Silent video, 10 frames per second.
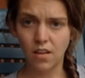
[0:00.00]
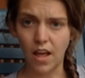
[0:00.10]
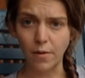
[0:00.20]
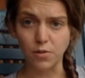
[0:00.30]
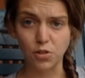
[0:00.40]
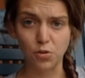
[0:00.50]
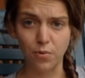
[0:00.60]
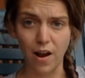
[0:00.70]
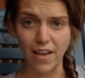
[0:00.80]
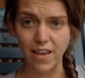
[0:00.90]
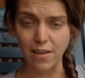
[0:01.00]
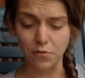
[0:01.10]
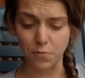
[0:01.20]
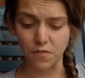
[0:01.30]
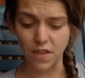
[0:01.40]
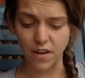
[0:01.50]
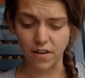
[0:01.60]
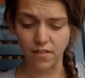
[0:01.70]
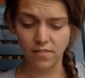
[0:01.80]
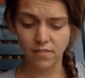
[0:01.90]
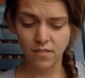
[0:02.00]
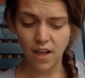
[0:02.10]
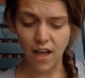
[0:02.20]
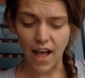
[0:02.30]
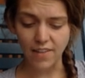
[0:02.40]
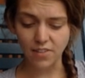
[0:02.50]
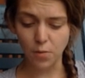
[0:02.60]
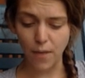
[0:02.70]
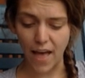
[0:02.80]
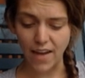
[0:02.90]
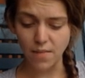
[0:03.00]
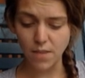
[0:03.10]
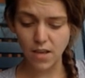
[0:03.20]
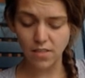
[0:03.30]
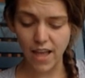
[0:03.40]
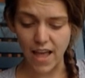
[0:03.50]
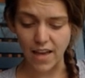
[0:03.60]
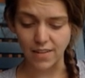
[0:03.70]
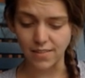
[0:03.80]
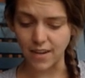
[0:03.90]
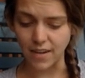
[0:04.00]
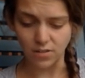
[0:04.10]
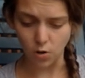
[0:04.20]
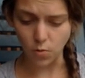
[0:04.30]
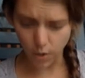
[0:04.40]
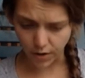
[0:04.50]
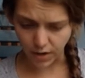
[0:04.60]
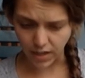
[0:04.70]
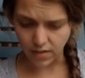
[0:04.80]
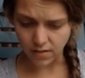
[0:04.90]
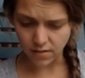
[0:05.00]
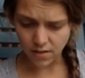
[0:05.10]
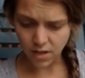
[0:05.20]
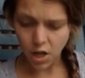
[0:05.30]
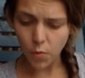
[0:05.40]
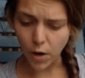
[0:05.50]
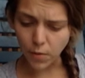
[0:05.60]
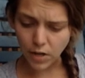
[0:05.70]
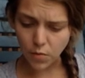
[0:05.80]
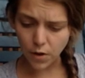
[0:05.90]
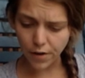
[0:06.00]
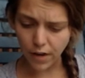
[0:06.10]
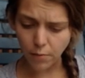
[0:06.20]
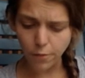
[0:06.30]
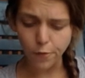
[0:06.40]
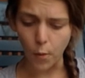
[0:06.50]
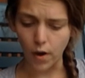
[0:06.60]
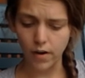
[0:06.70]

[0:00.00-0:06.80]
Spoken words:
I was crying from fear. Oskar patted me on the head and said, "Don't worry. Where were you working before?"